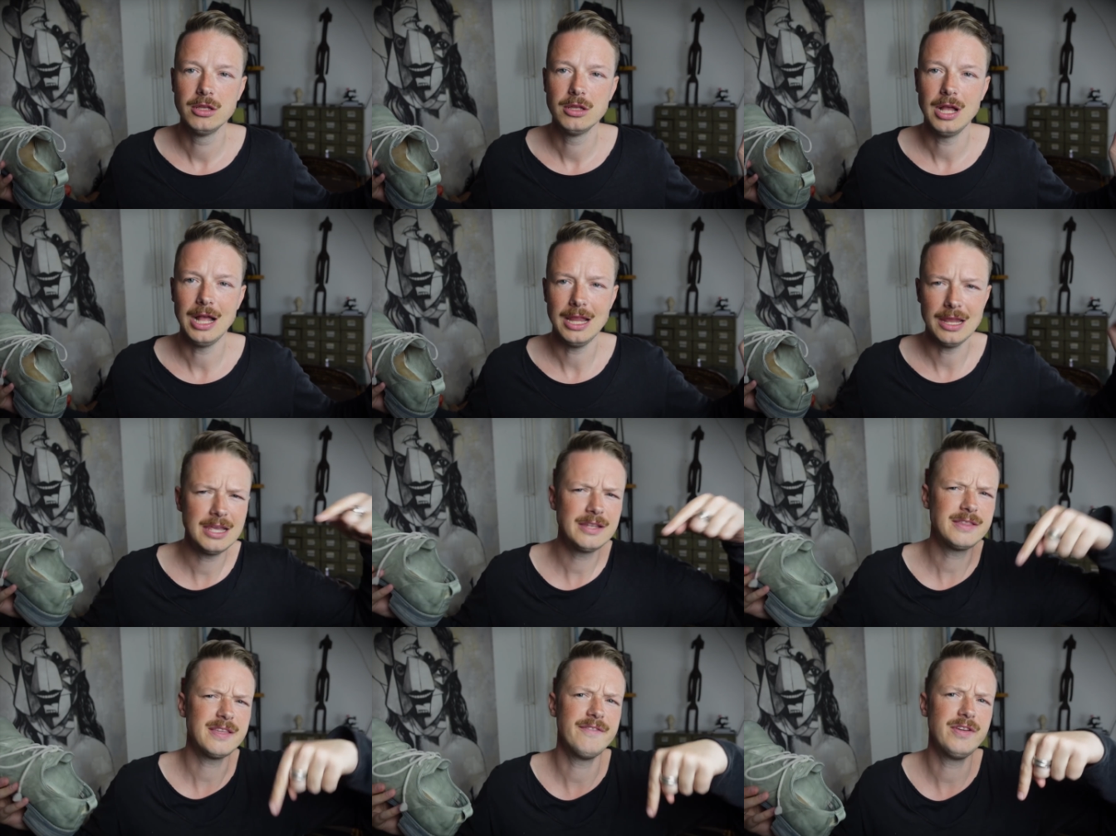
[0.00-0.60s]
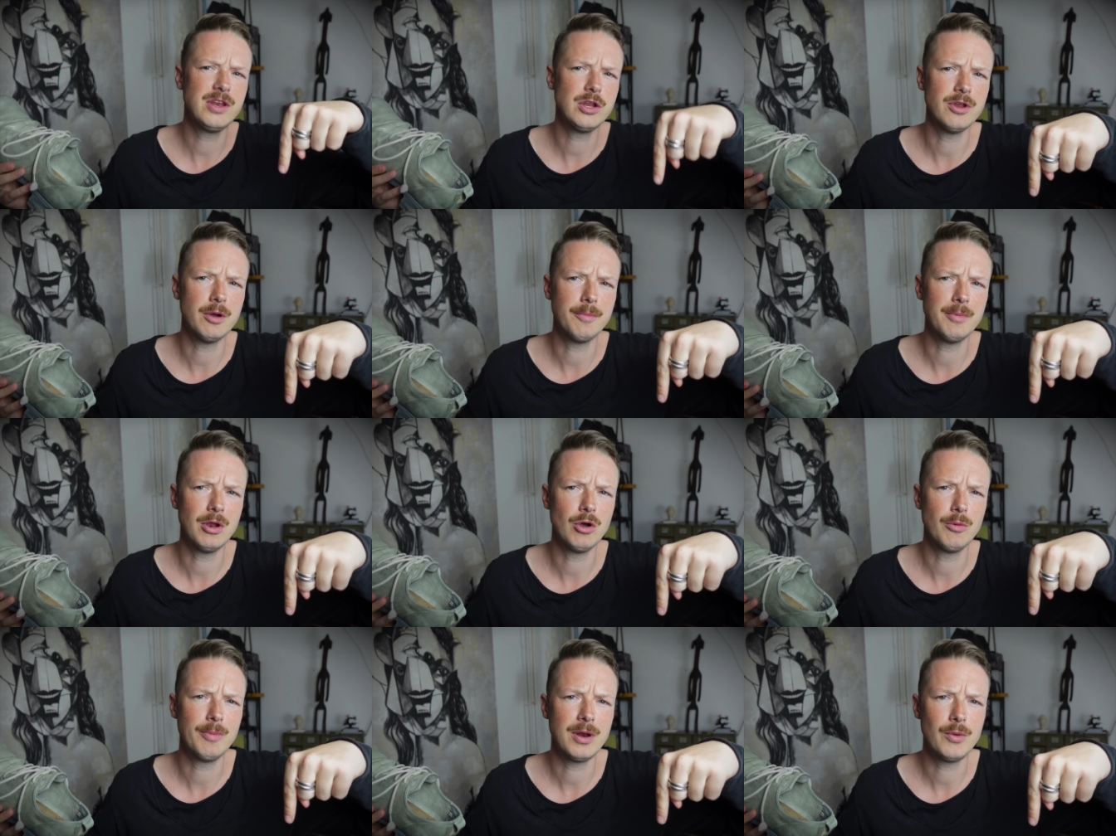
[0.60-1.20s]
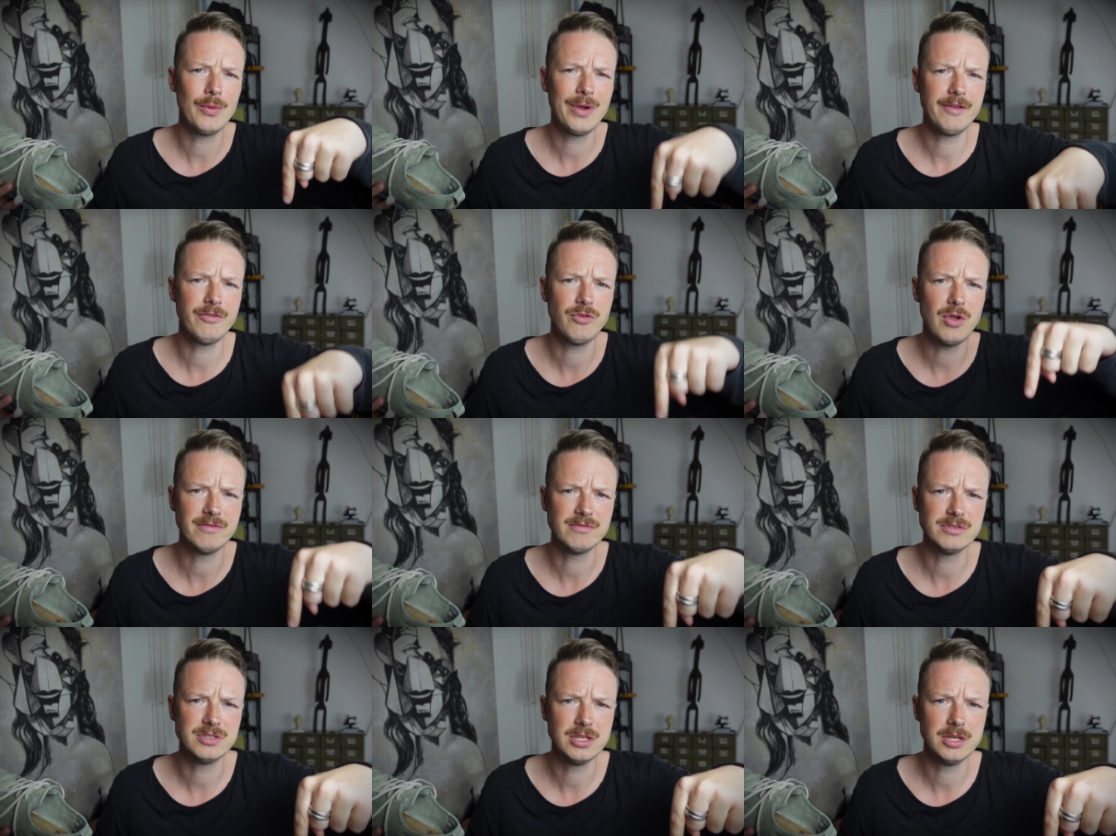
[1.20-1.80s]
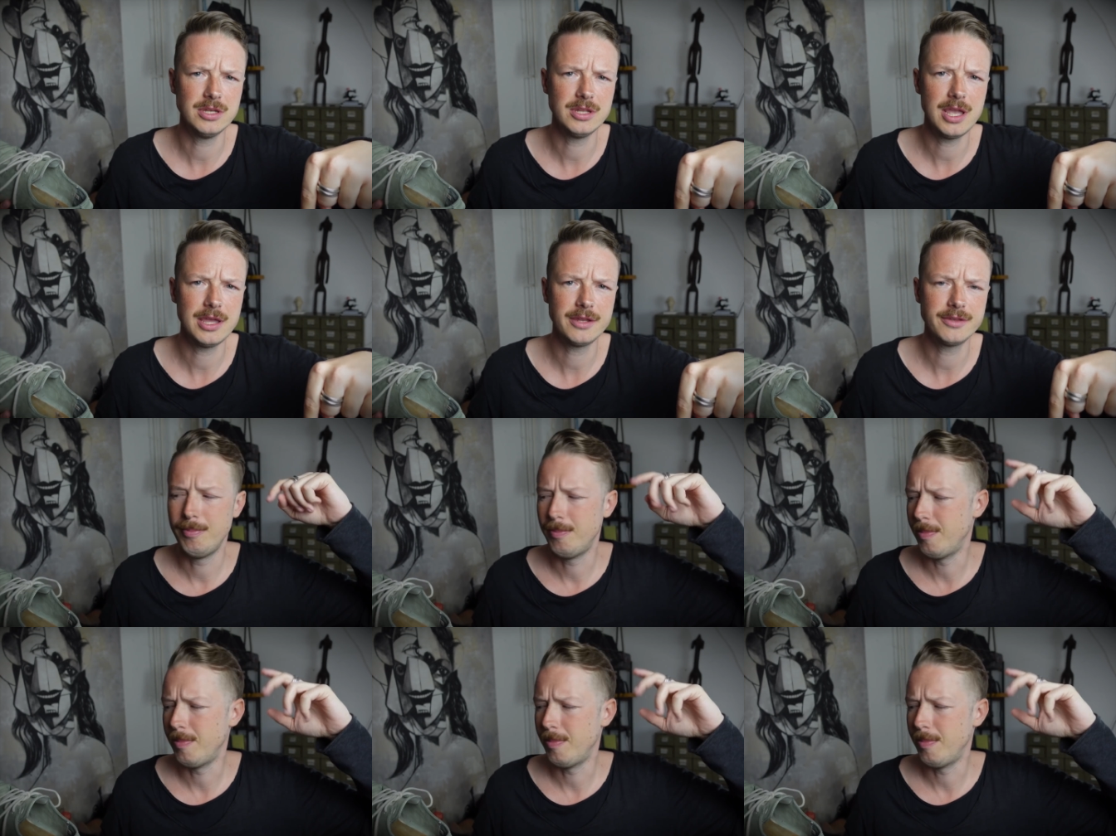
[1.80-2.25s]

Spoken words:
I'll link the video down below, by the way, if you haven't seen it yet.